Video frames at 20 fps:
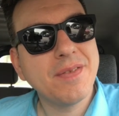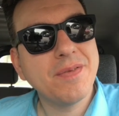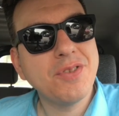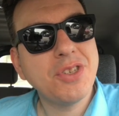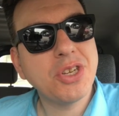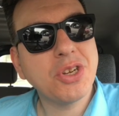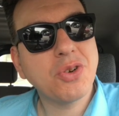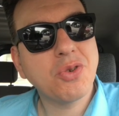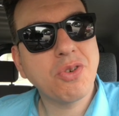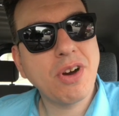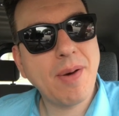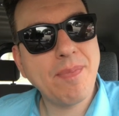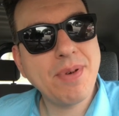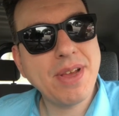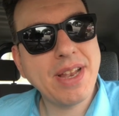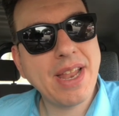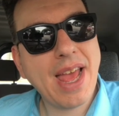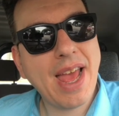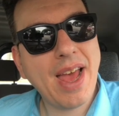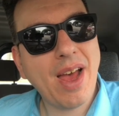
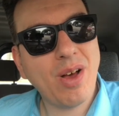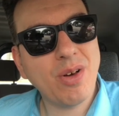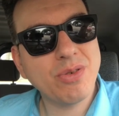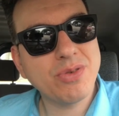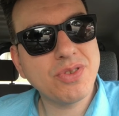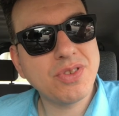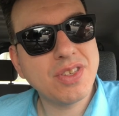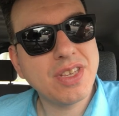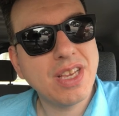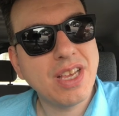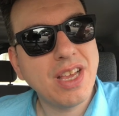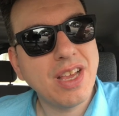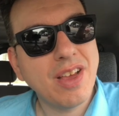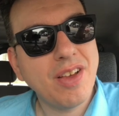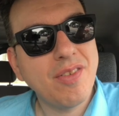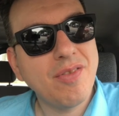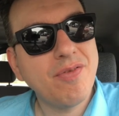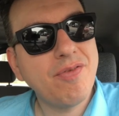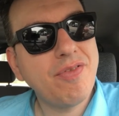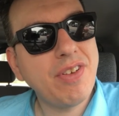decrepit house,
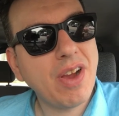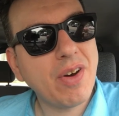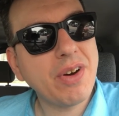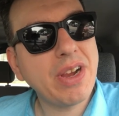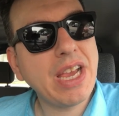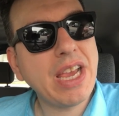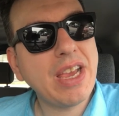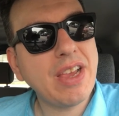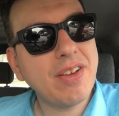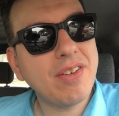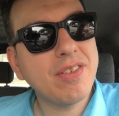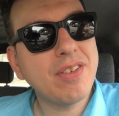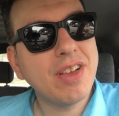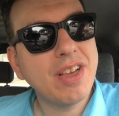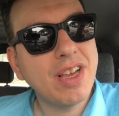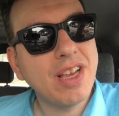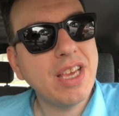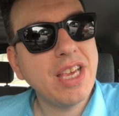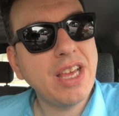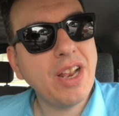very
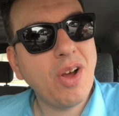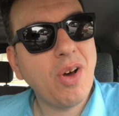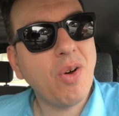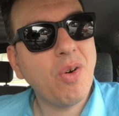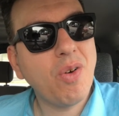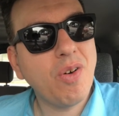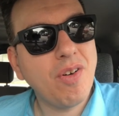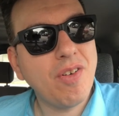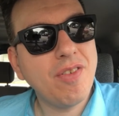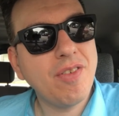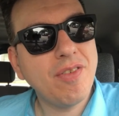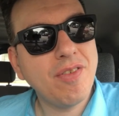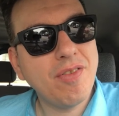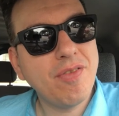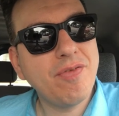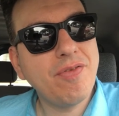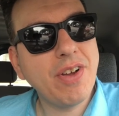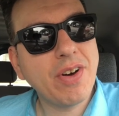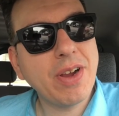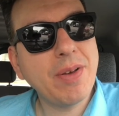
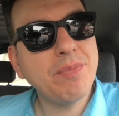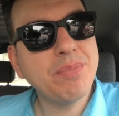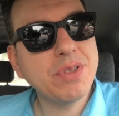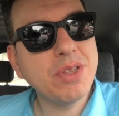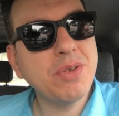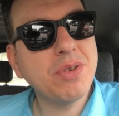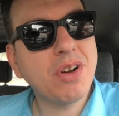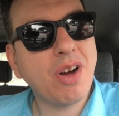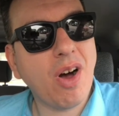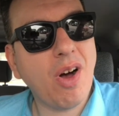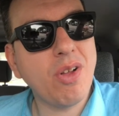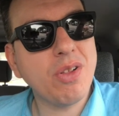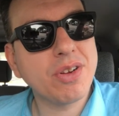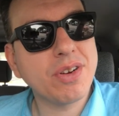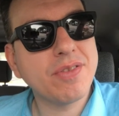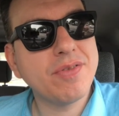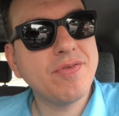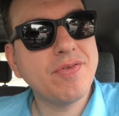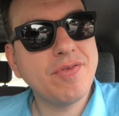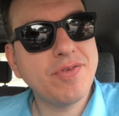blue
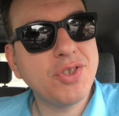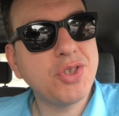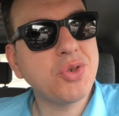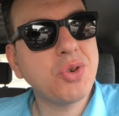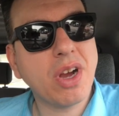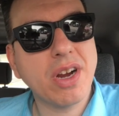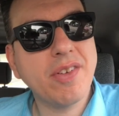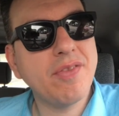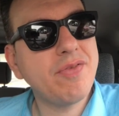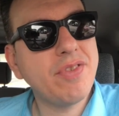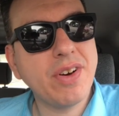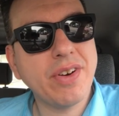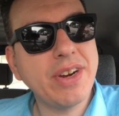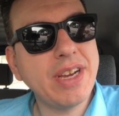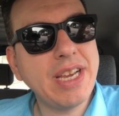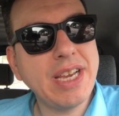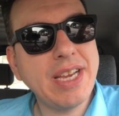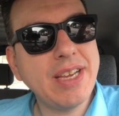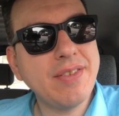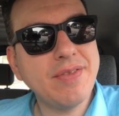collar, struck a
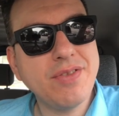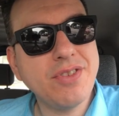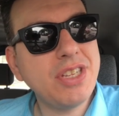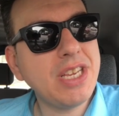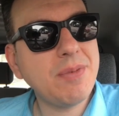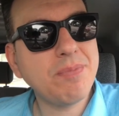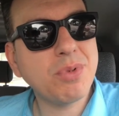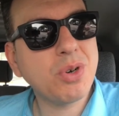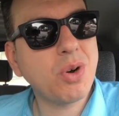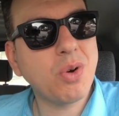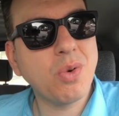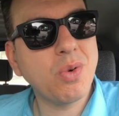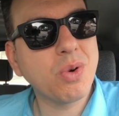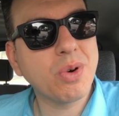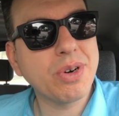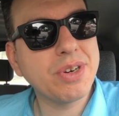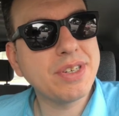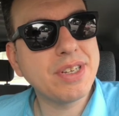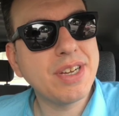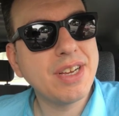very deep
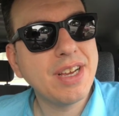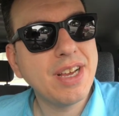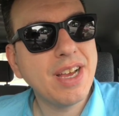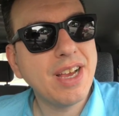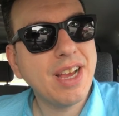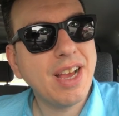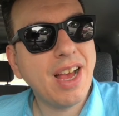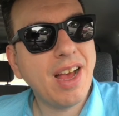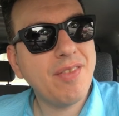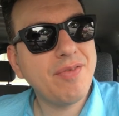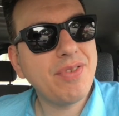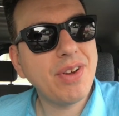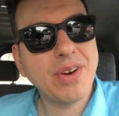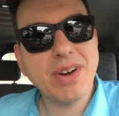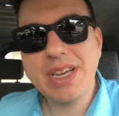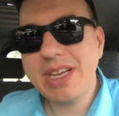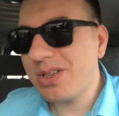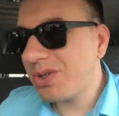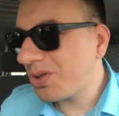chord. Very